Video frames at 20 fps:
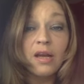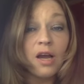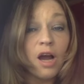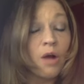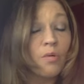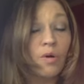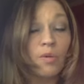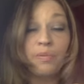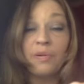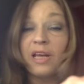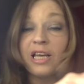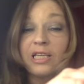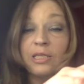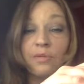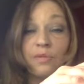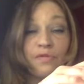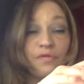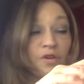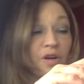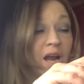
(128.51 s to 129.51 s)
a
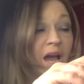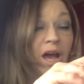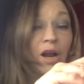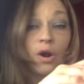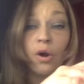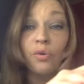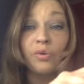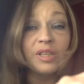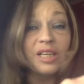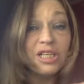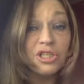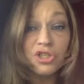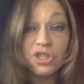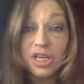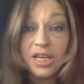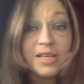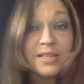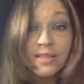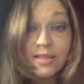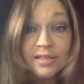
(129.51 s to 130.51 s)
replacement for not only
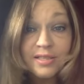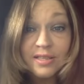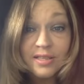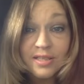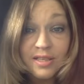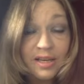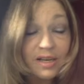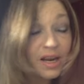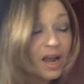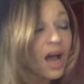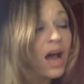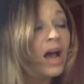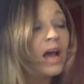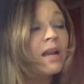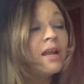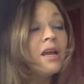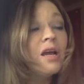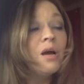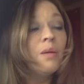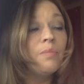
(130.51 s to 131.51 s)
Jesus, the Son of God,